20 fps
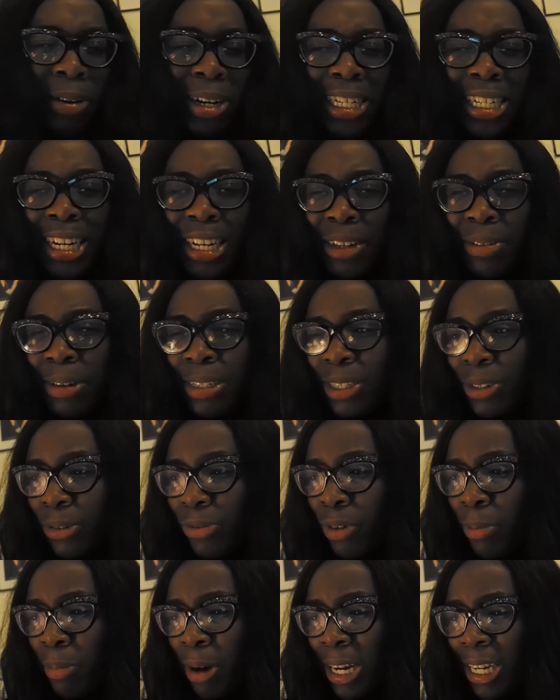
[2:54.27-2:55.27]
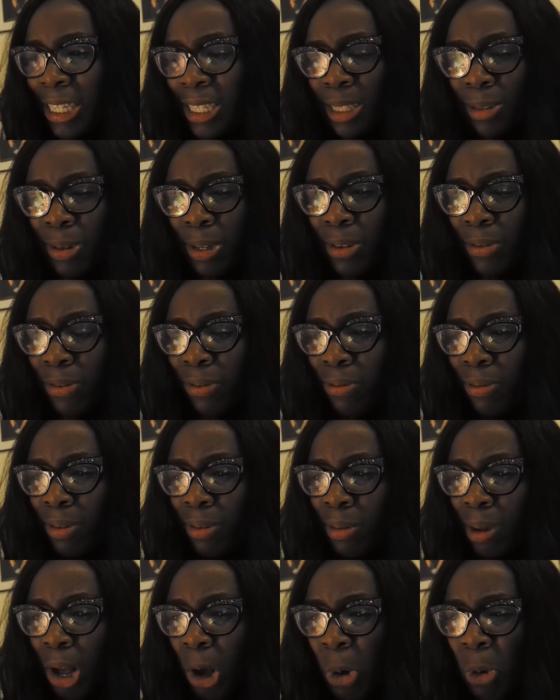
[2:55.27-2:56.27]
I don't know, it sort of reminds me of
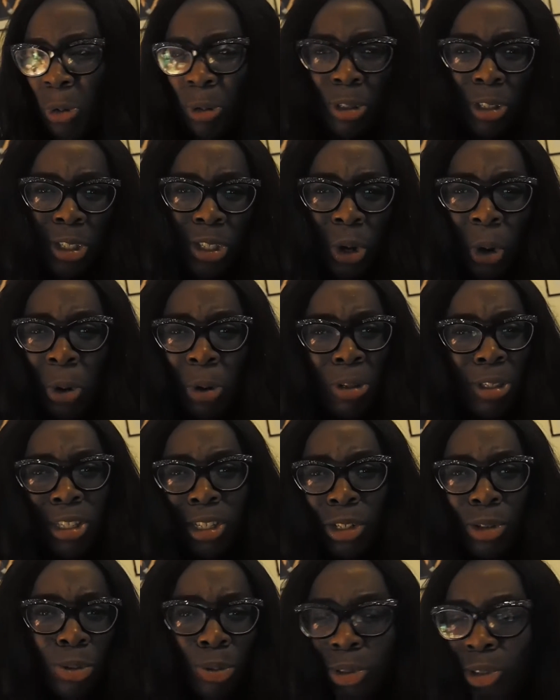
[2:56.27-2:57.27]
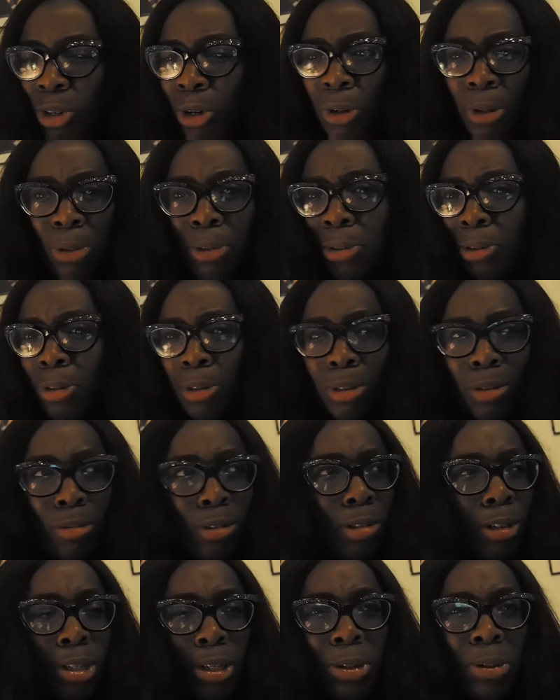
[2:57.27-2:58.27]
old songs, new songs,
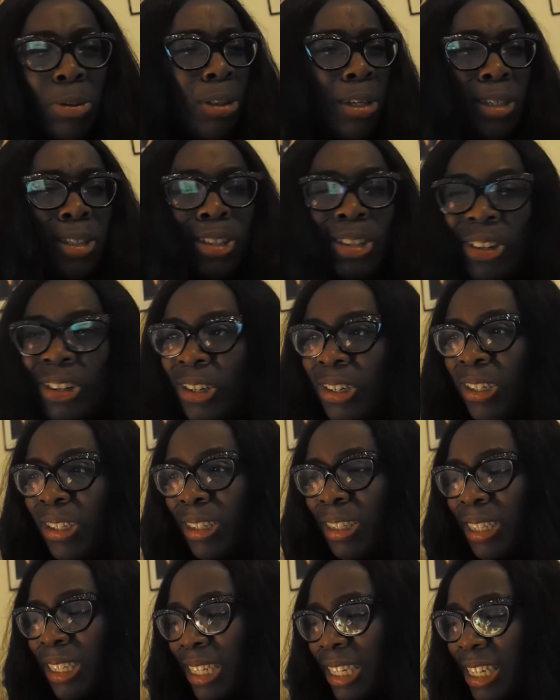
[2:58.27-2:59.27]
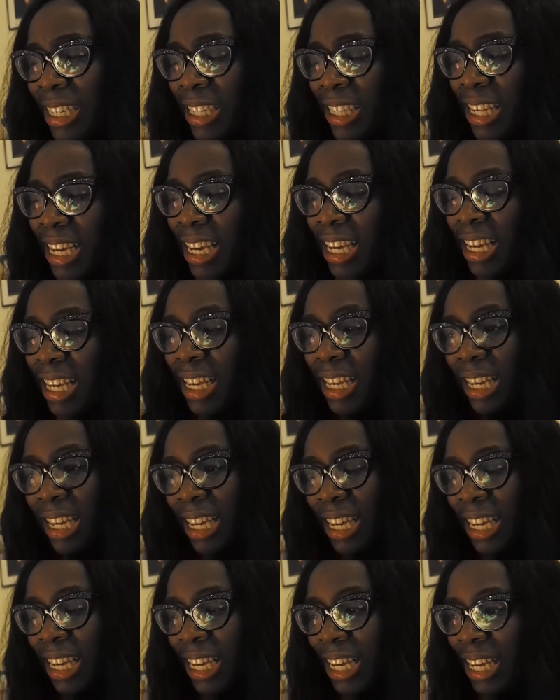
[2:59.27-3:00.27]
all the songs and I just think
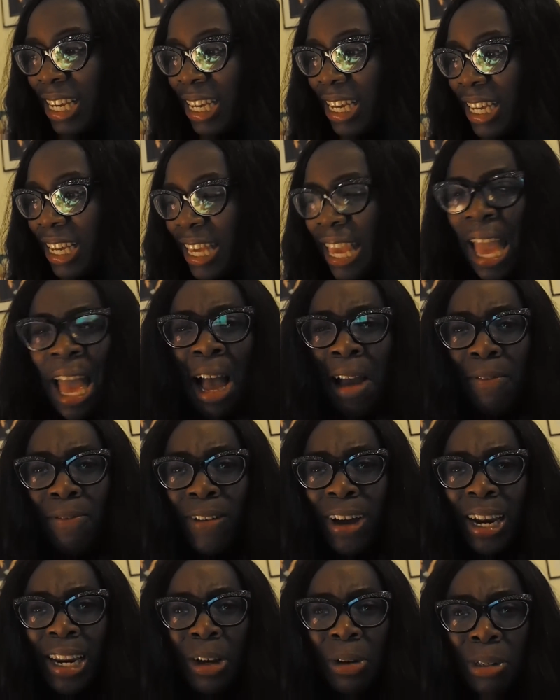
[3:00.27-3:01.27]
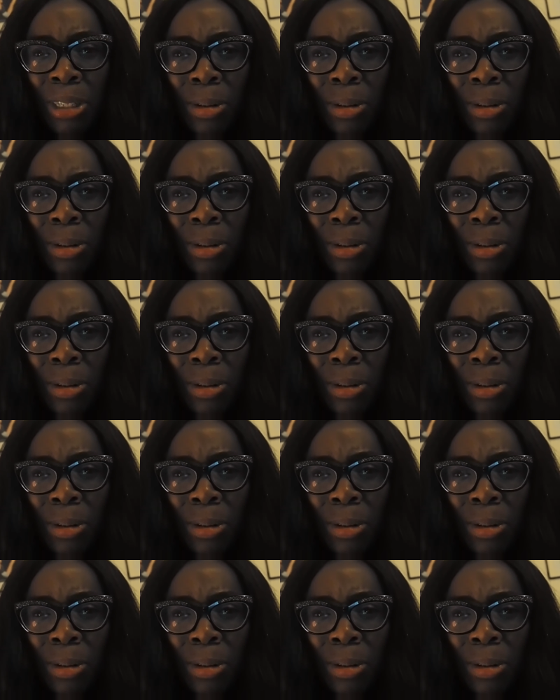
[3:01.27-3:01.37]
yeah, I finally got